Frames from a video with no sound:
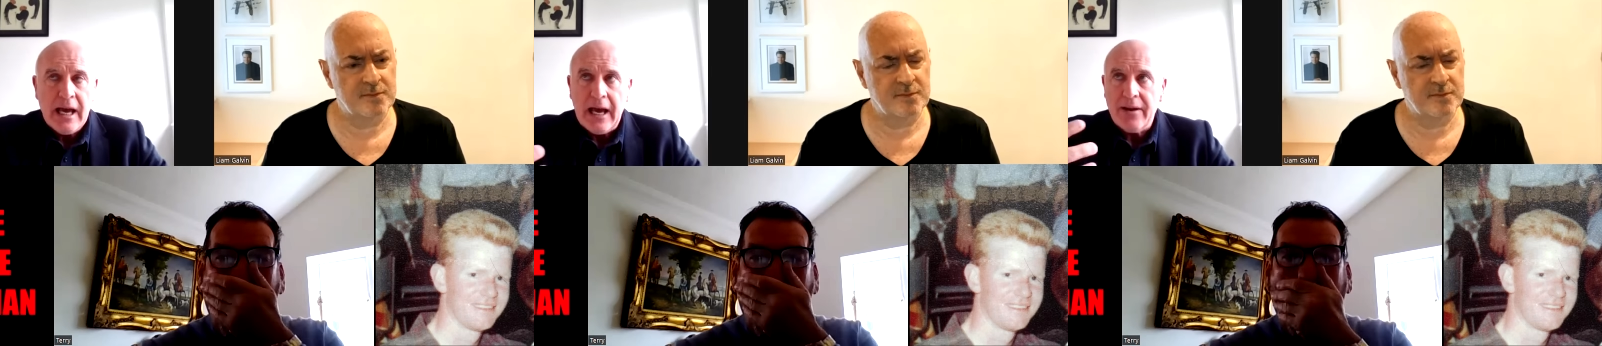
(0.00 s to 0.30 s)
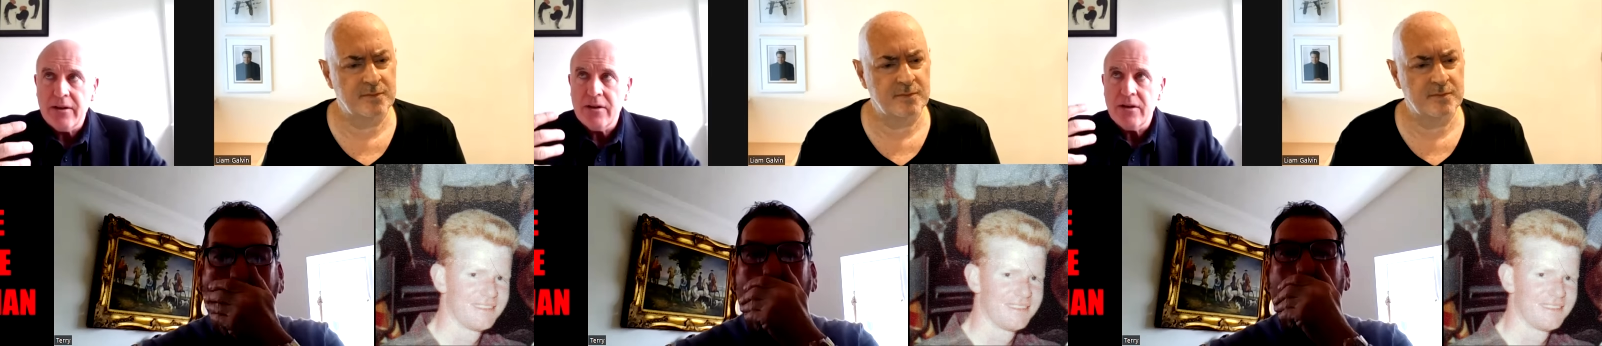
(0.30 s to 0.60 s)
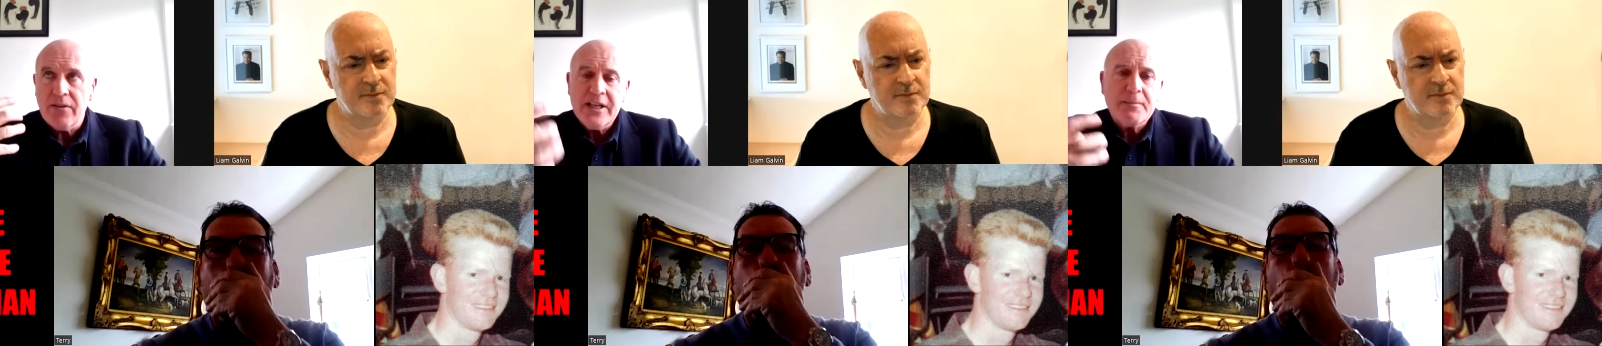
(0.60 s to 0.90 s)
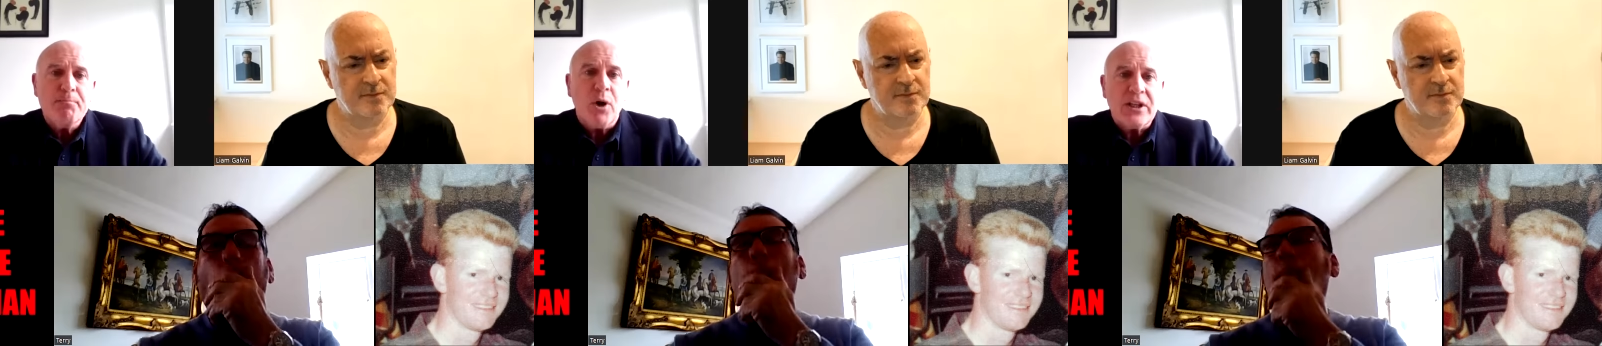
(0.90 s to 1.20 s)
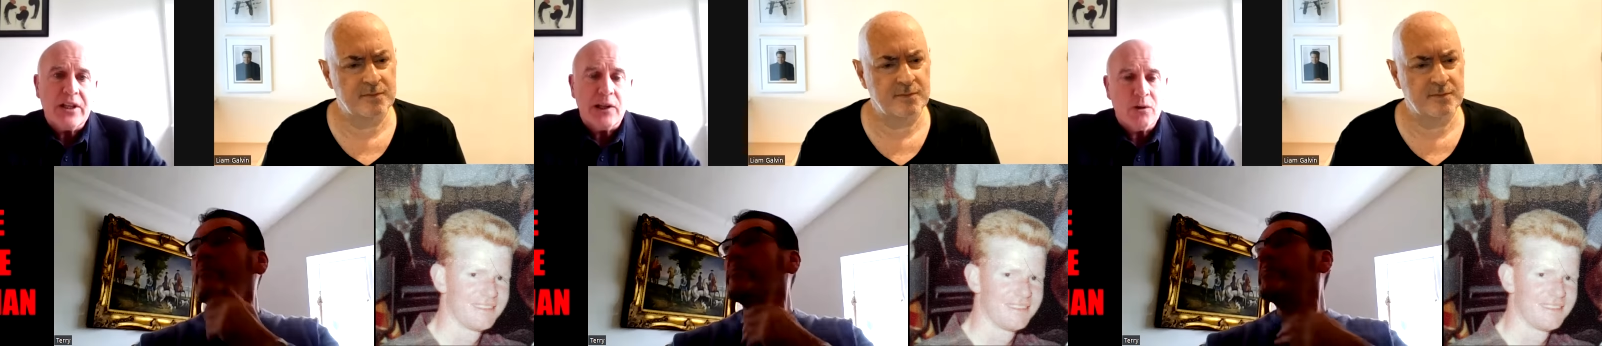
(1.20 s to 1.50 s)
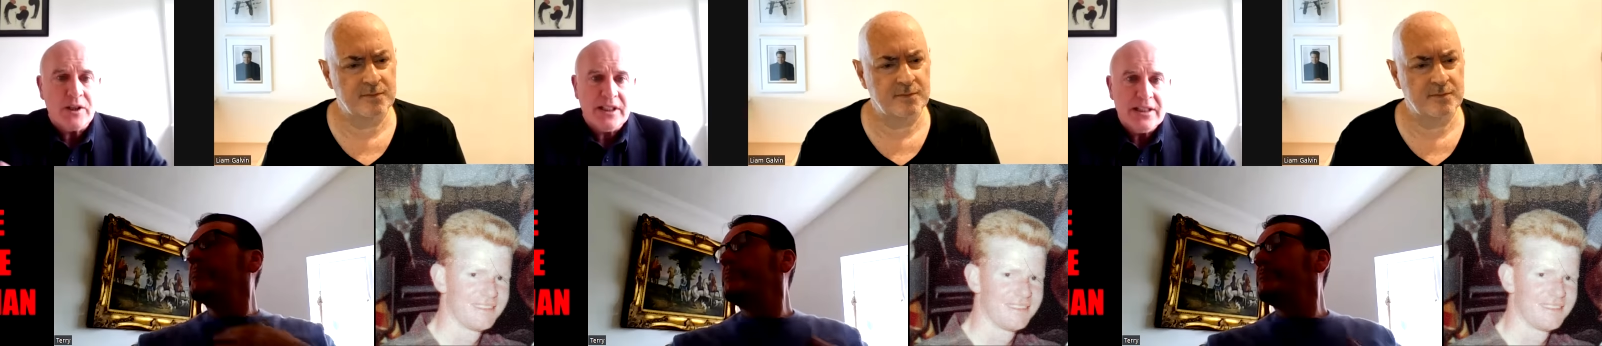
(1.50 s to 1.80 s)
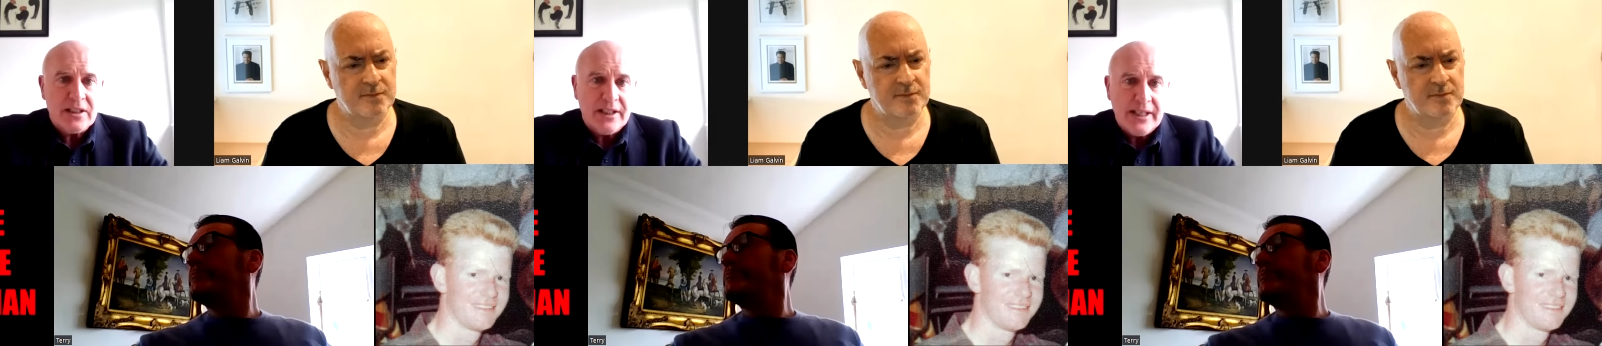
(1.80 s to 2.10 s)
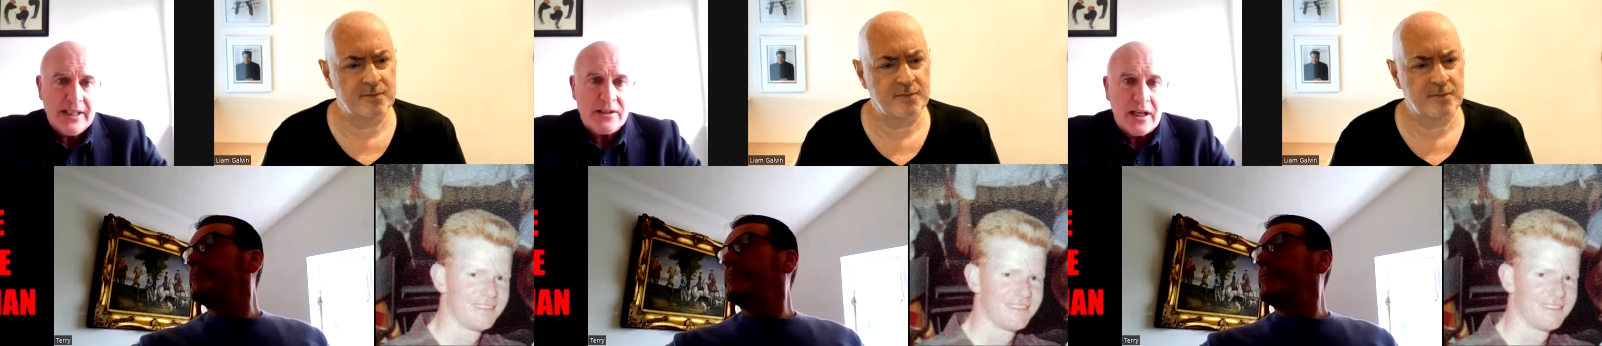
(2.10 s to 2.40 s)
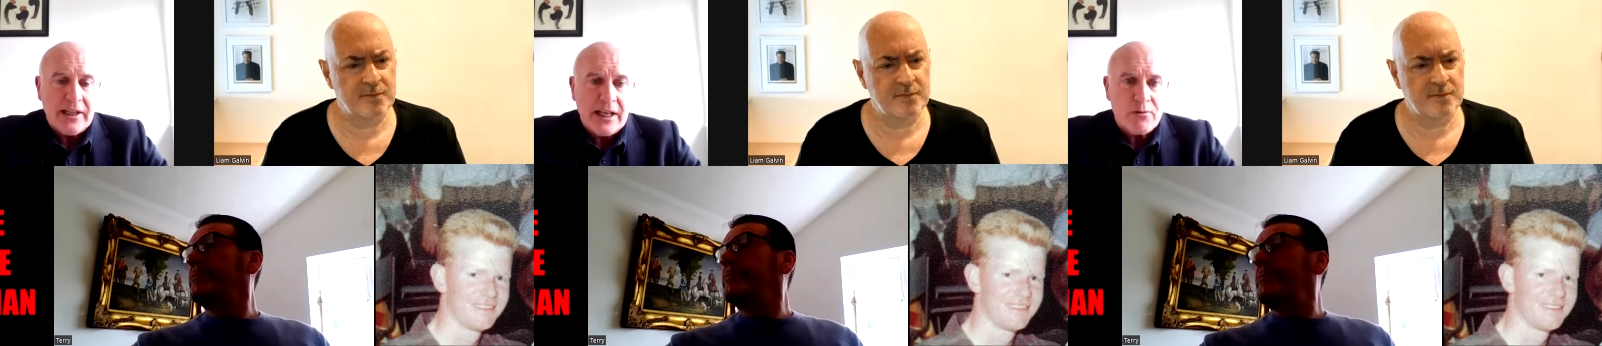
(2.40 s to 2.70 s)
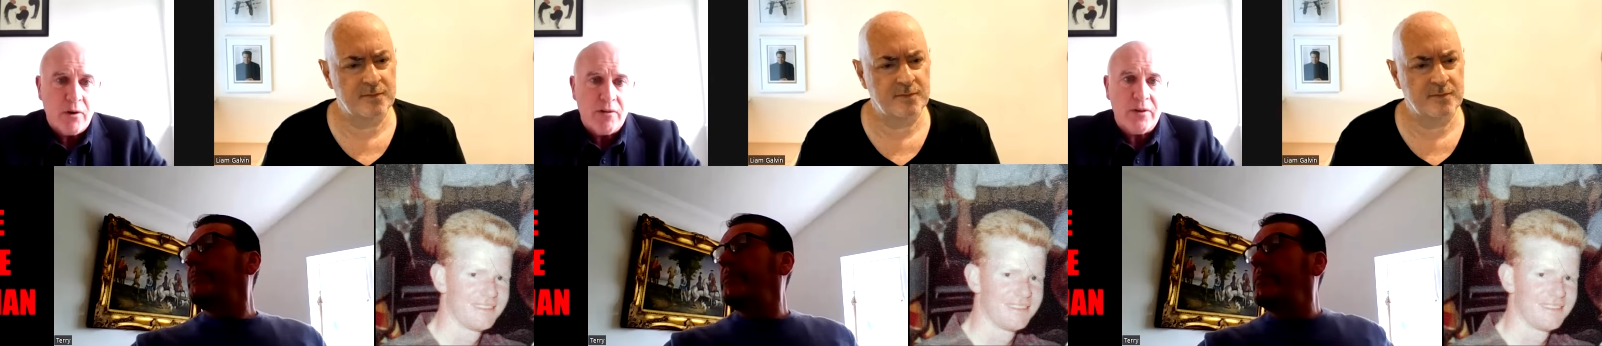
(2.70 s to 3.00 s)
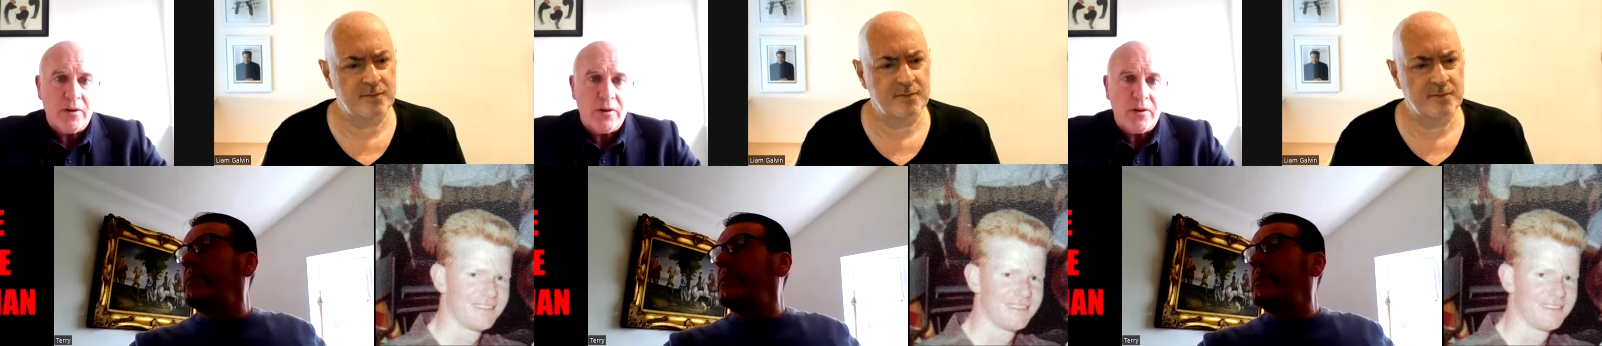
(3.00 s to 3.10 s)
Speaker 1: And this body that looks into these alleged wrongful